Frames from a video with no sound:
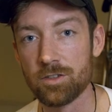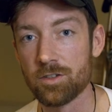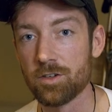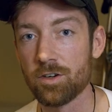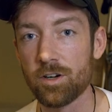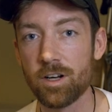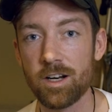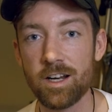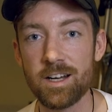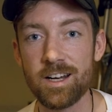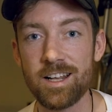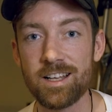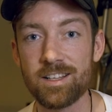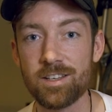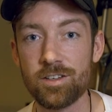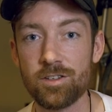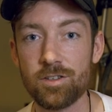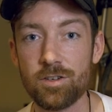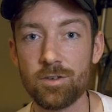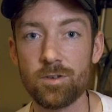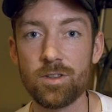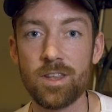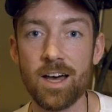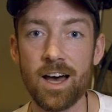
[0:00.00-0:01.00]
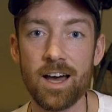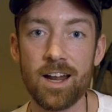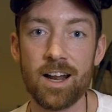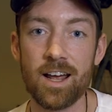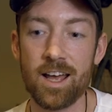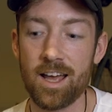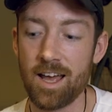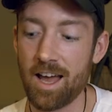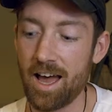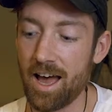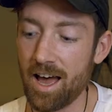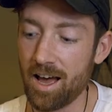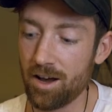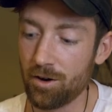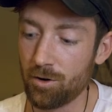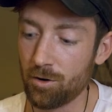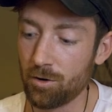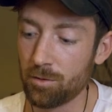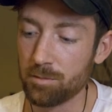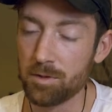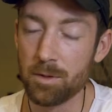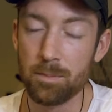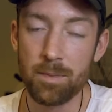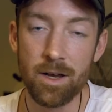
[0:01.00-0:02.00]
So you're gonna need to do that at
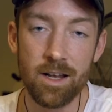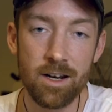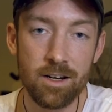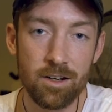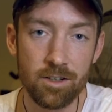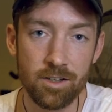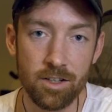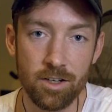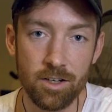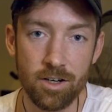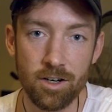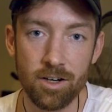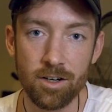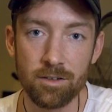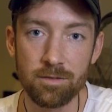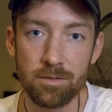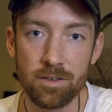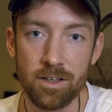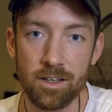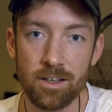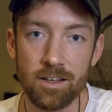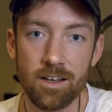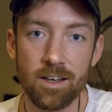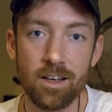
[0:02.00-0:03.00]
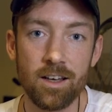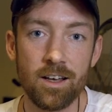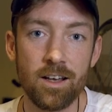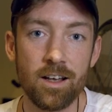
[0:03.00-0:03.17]
home, depending on the coffee